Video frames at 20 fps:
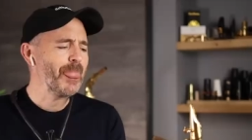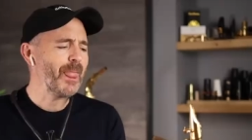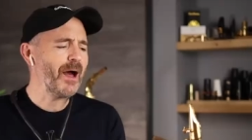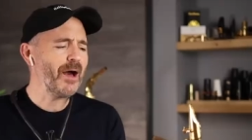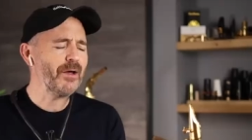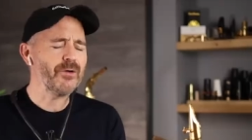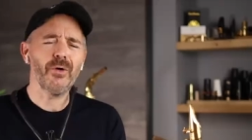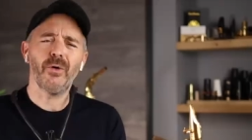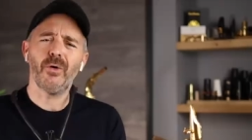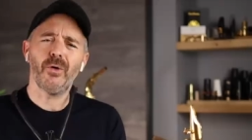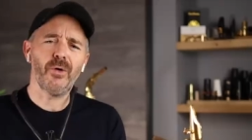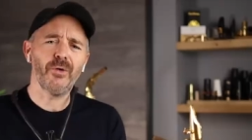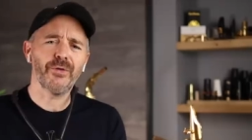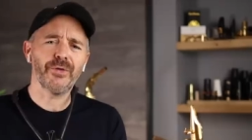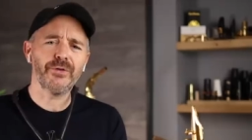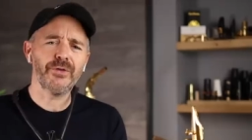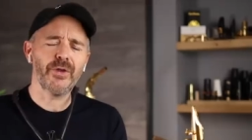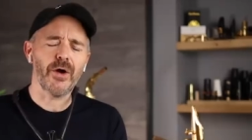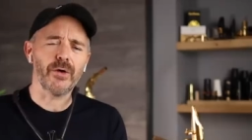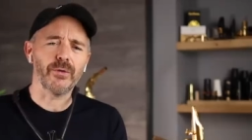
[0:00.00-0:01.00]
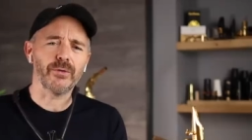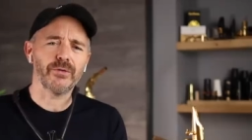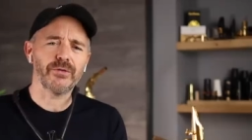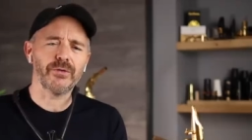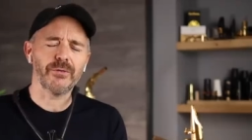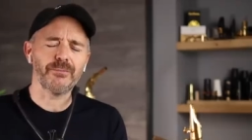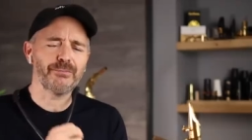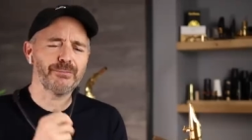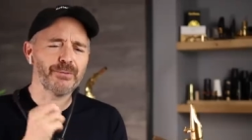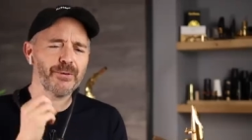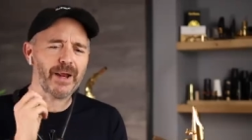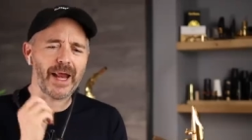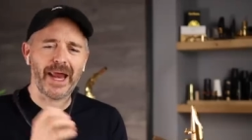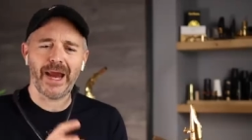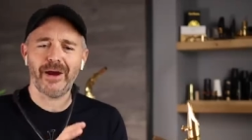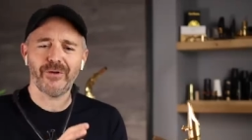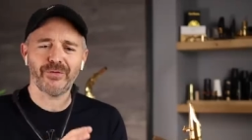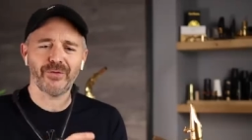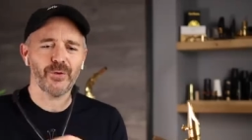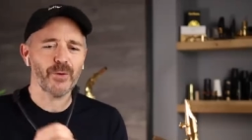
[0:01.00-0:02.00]
on all the notes. You put
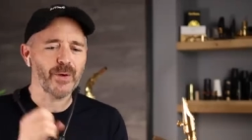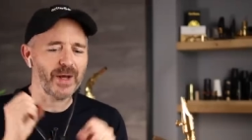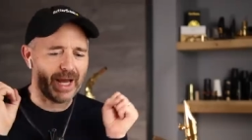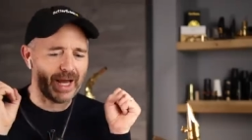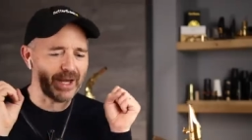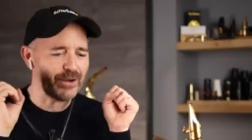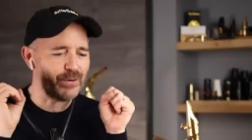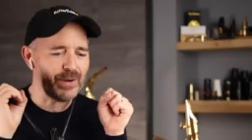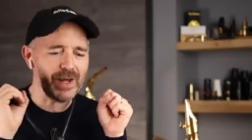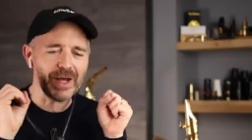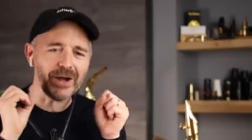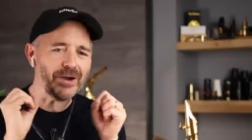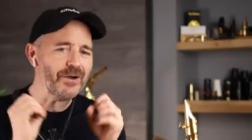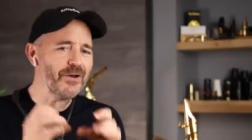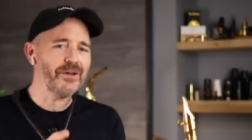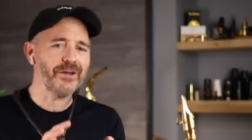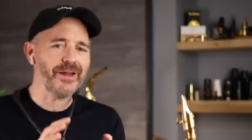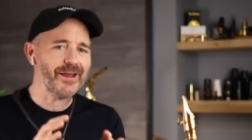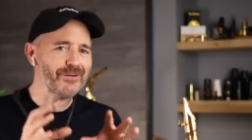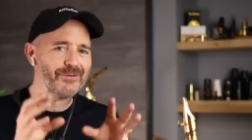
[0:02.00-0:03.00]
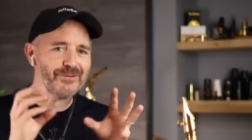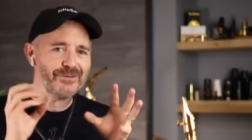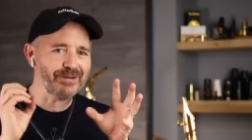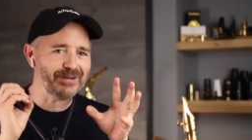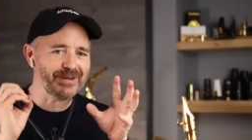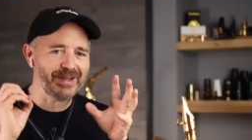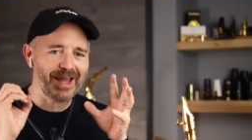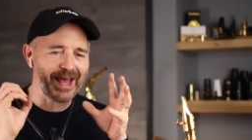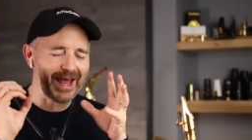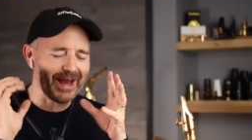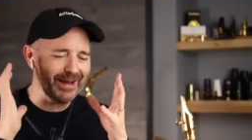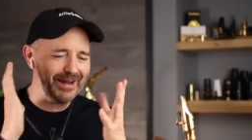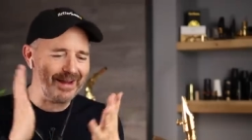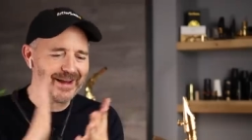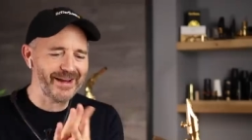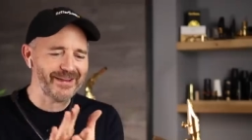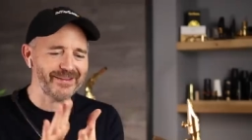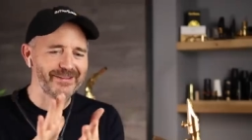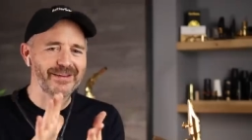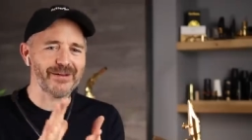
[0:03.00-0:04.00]
air through it and you get a, you just get
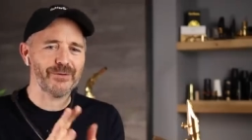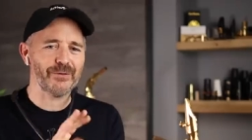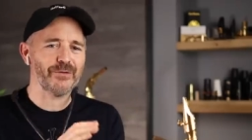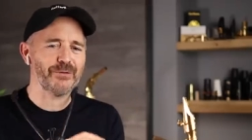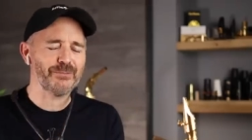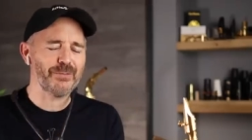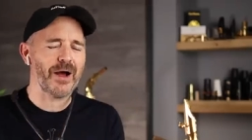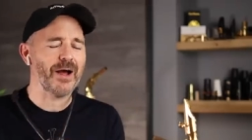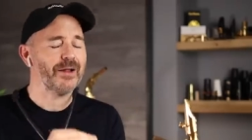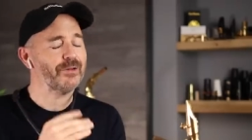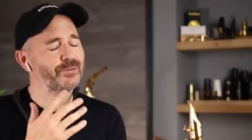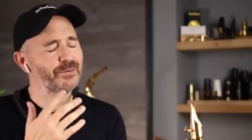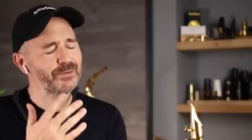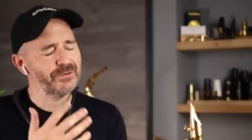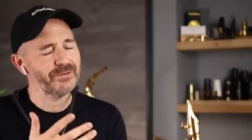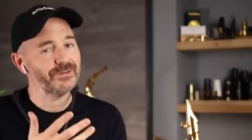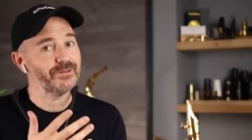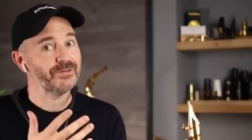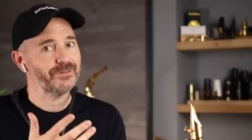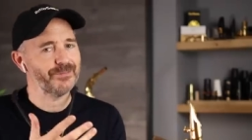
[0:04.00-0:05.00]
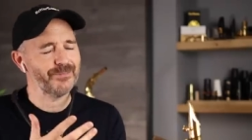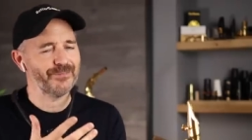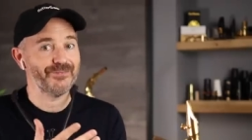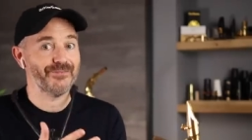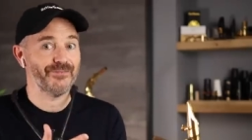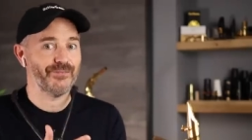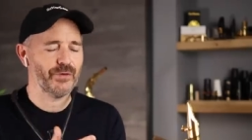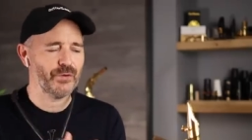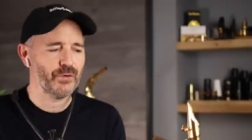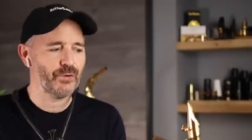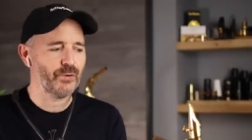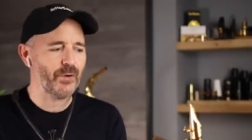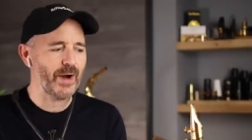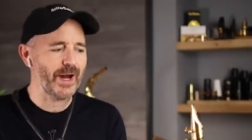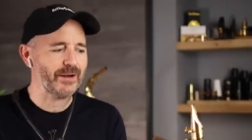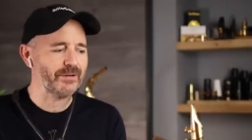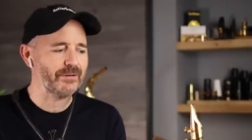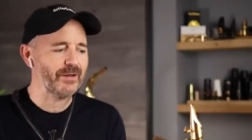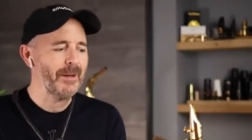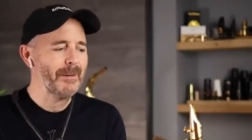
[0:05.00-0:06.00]
instant response, which is
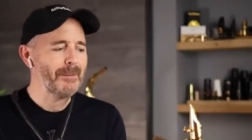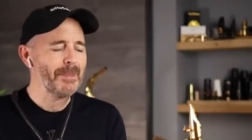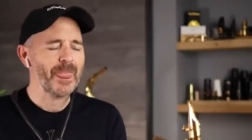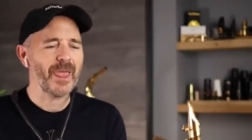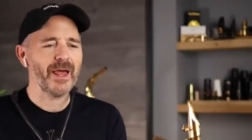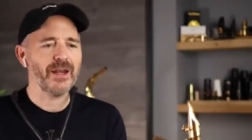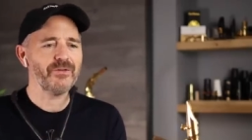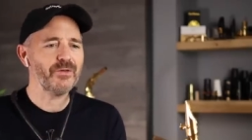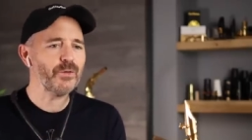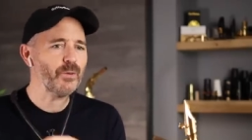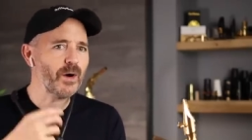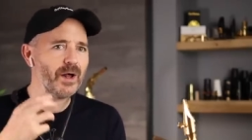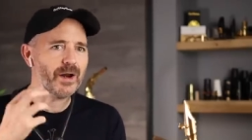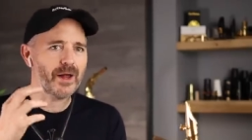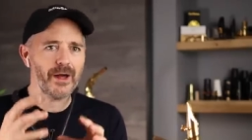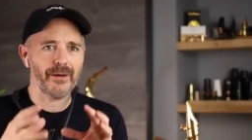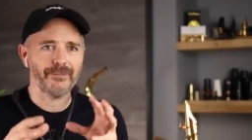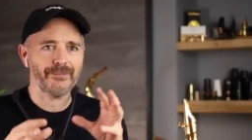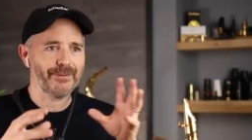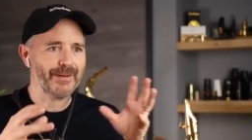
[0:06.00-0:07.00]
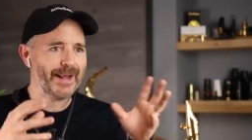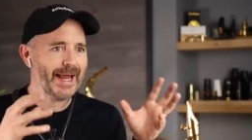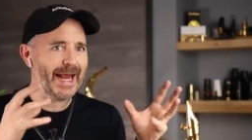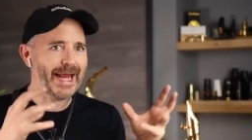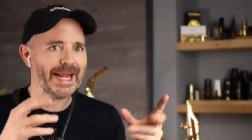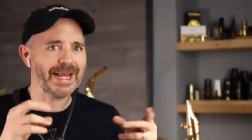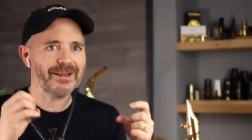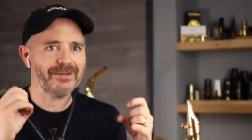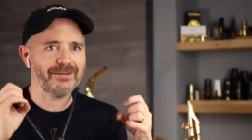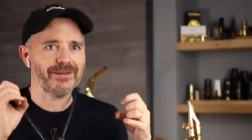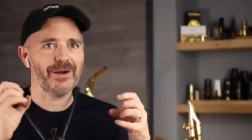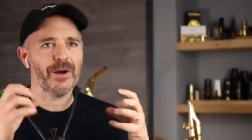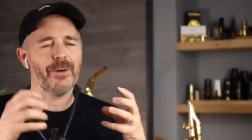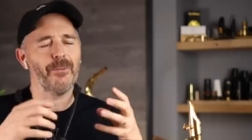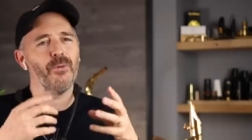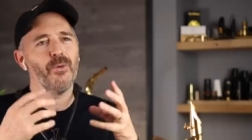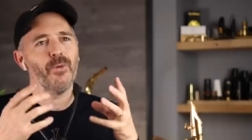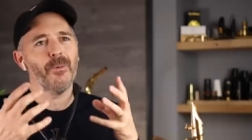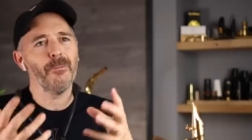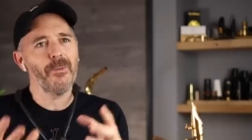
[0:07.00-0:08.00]
great. And if you want to play any, you
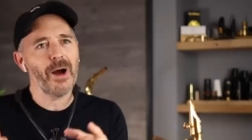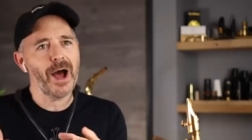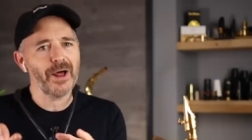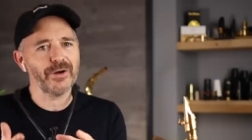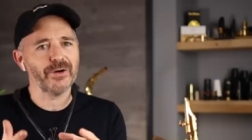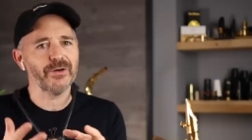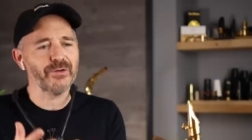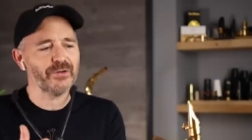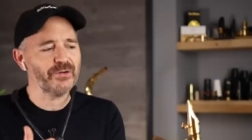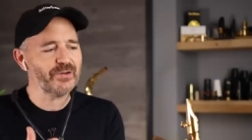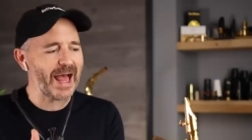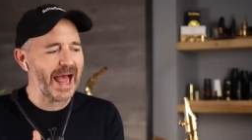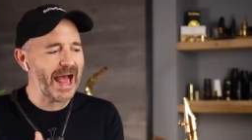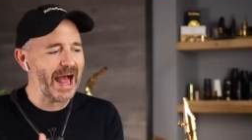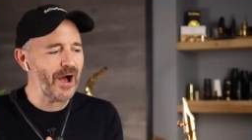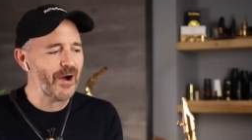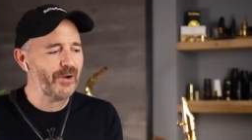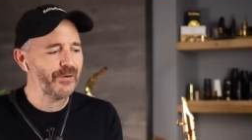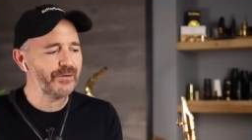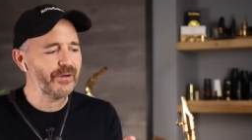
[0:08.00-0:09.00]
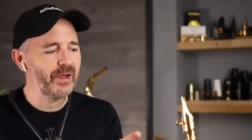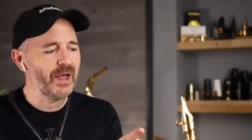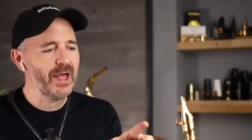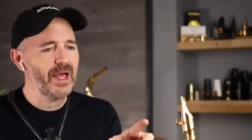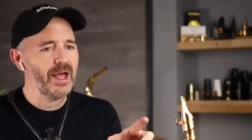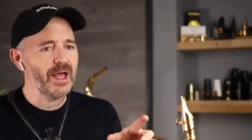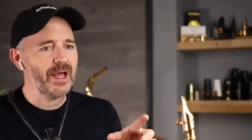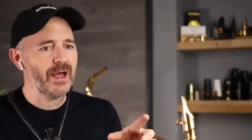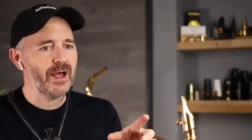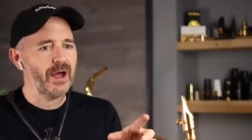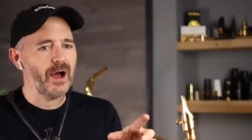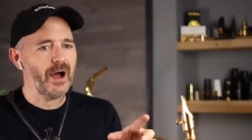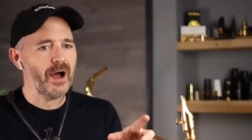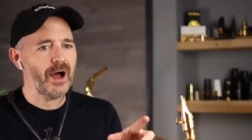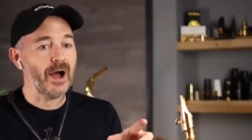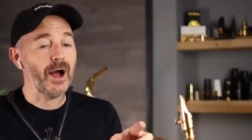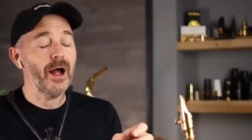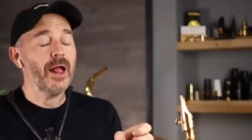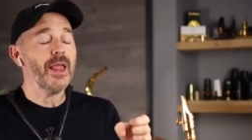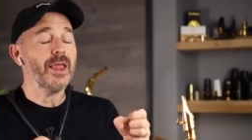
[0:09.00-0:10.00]
know, more modern sound,
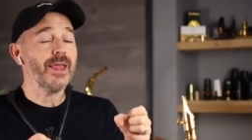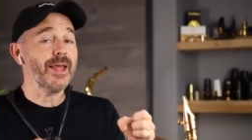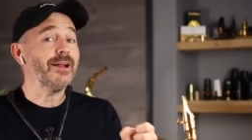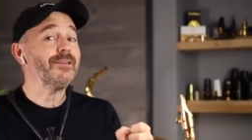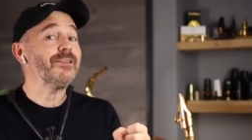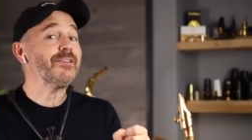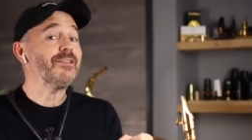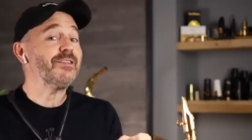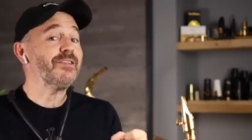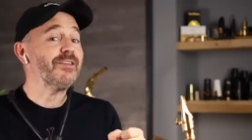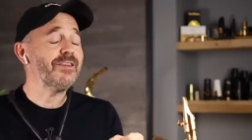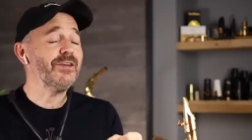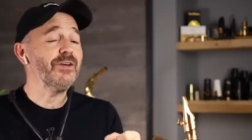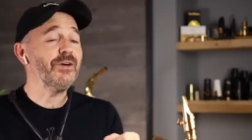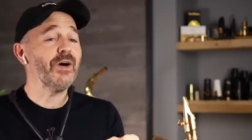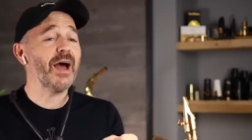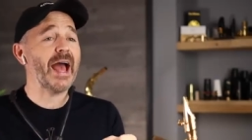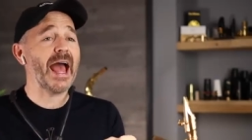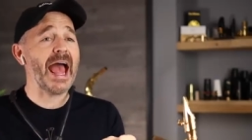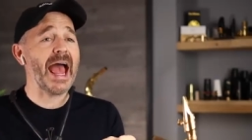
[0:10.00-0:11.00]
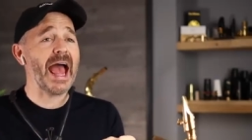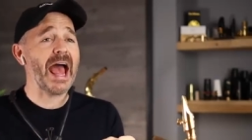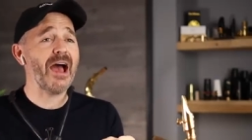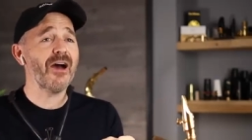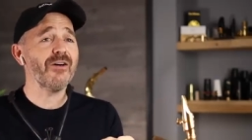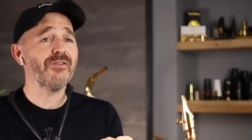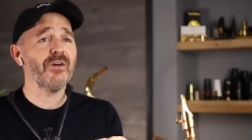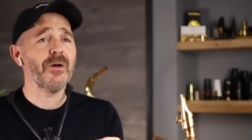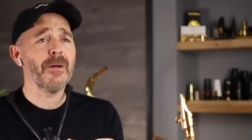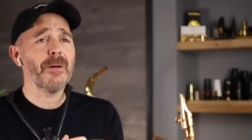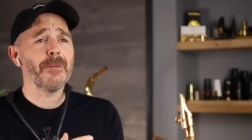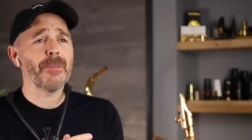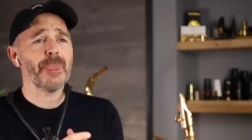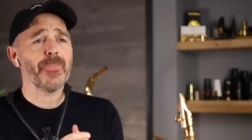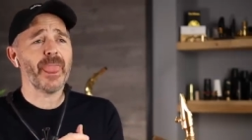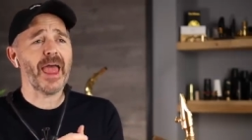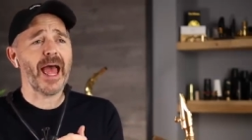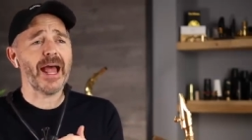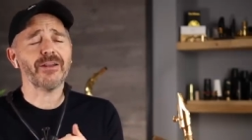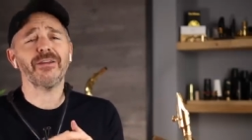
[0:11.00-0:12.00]
uh, yet still have
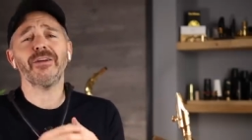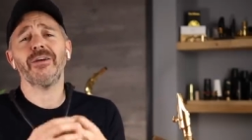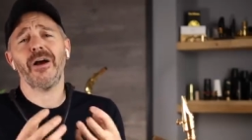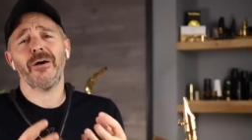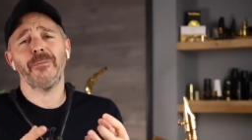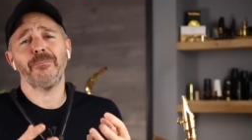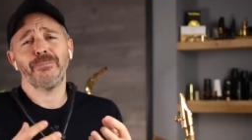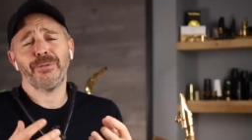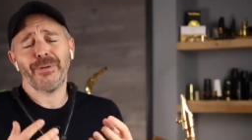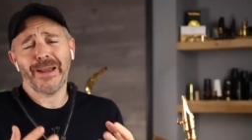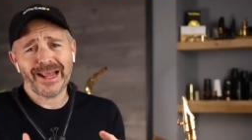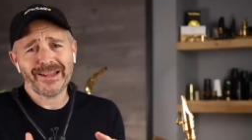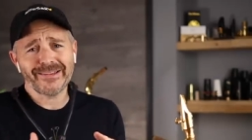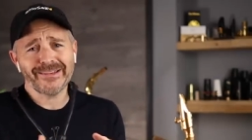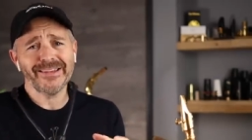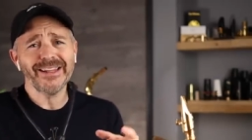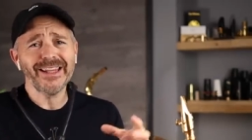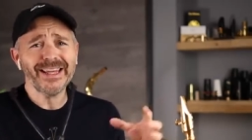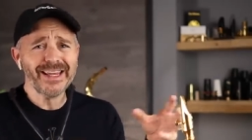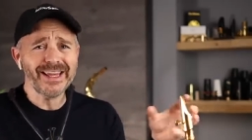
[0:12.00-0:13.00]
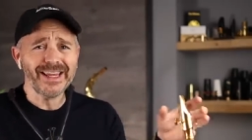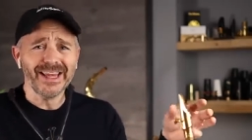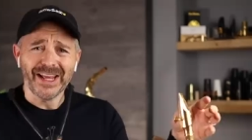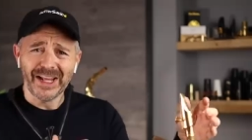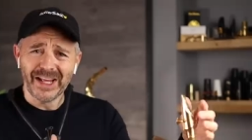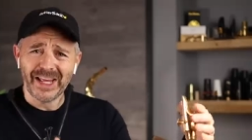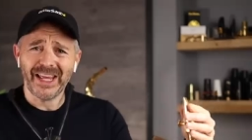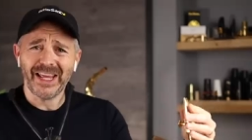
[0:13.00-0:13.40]
that complexity